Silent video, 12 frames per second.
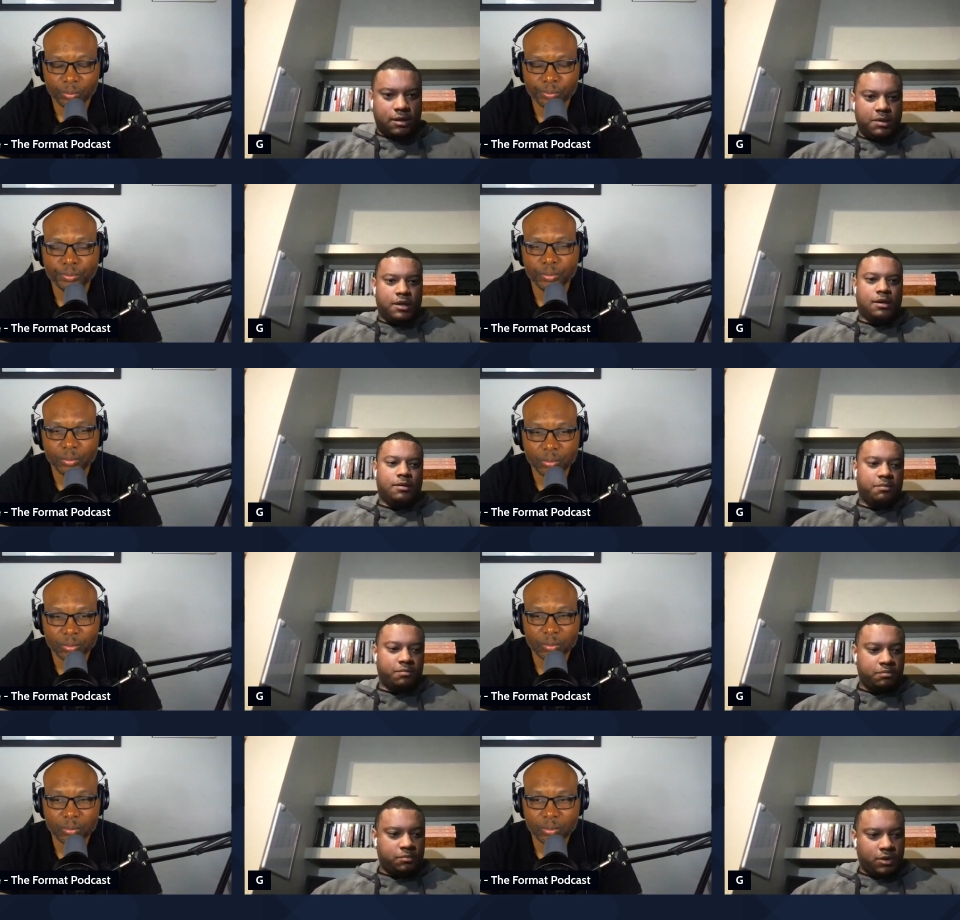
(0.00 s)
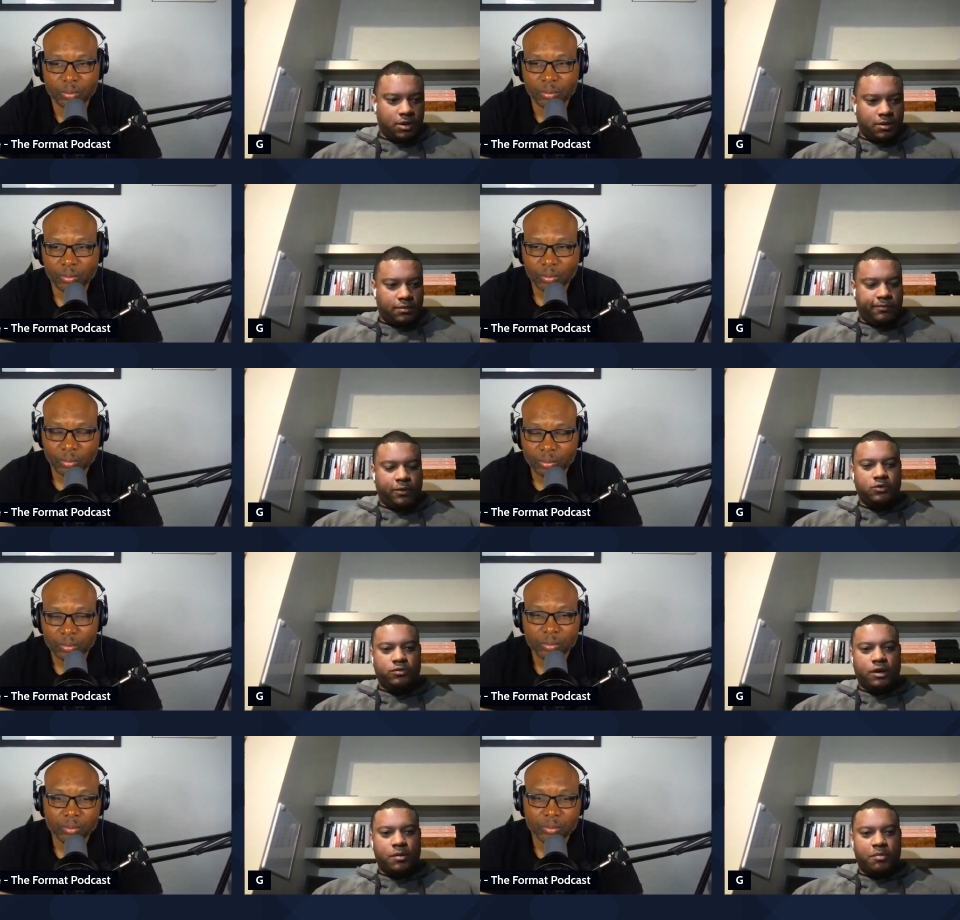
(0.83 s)
Speaker 1: then they become you know
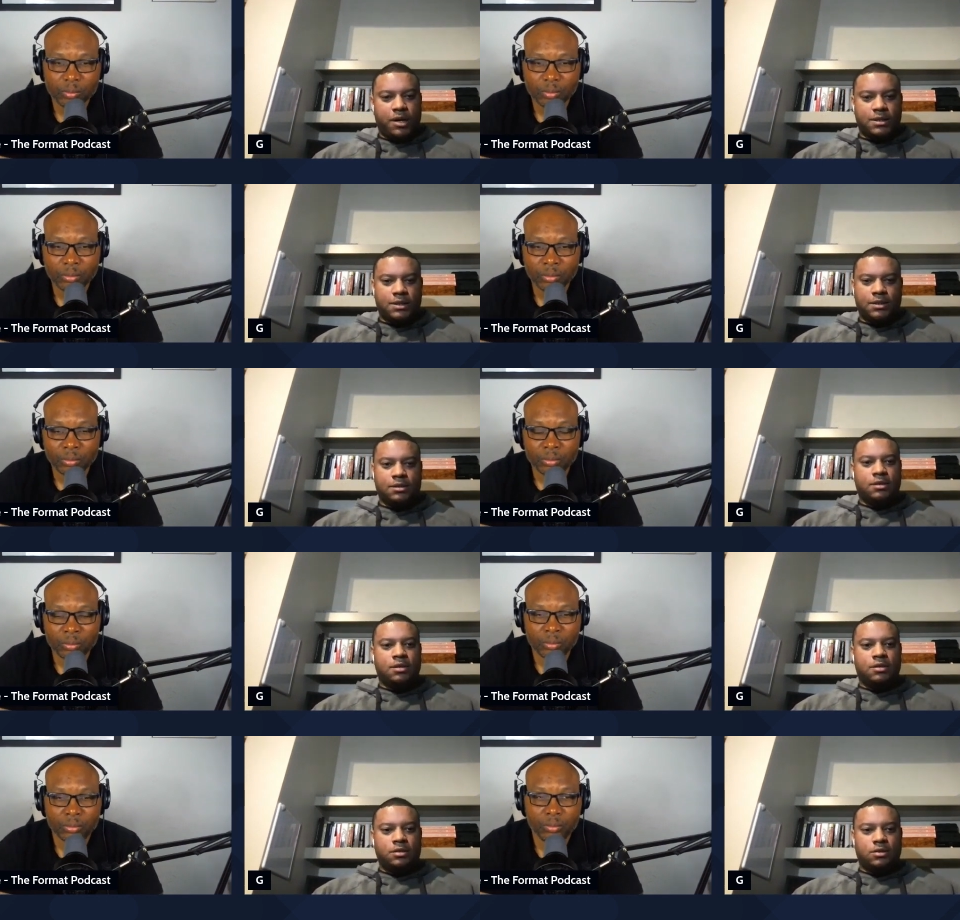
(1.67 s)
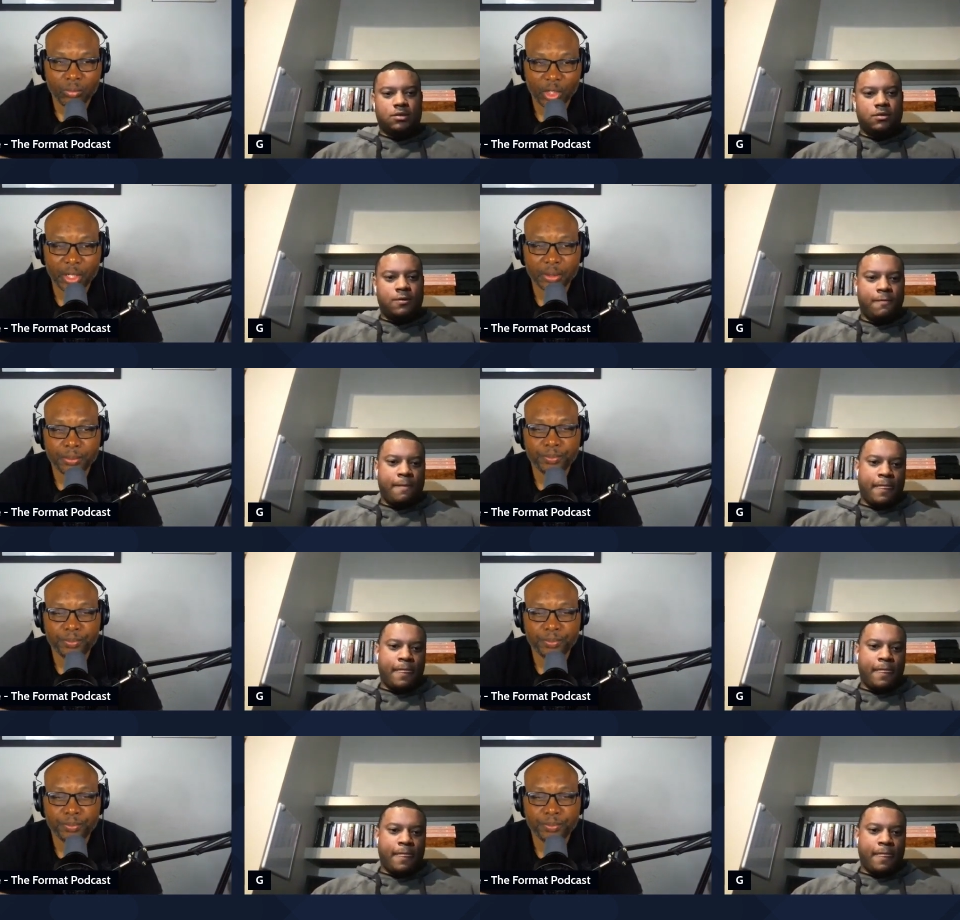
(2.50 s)
first round busts. Yeah.